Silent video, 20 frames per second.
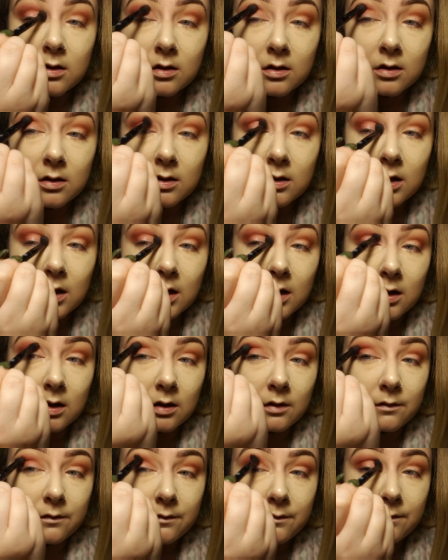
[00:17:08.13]
God, I
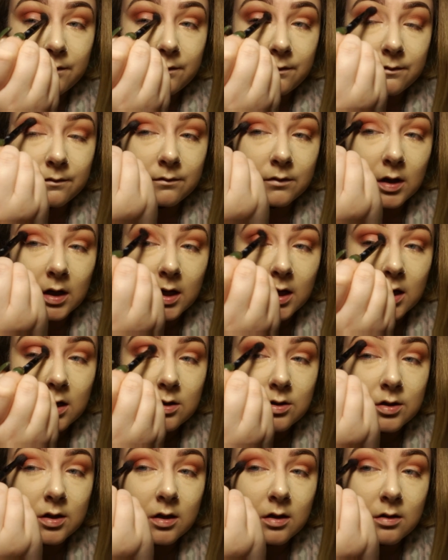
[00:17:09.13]
love red
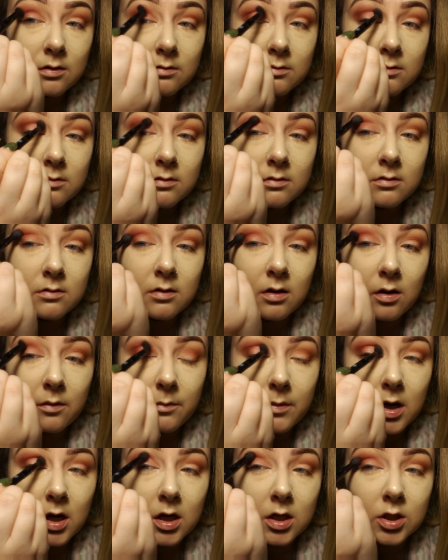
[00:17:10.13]
eyeshadow so
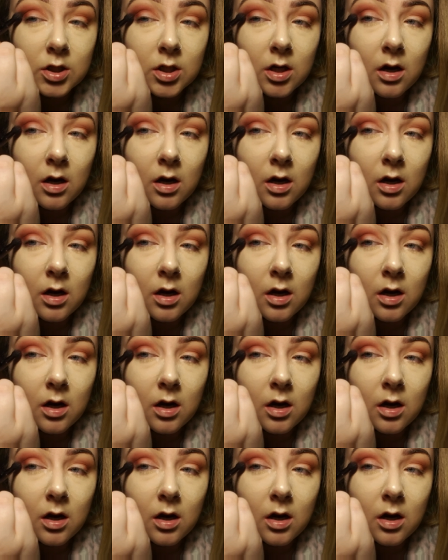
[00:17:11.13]
much.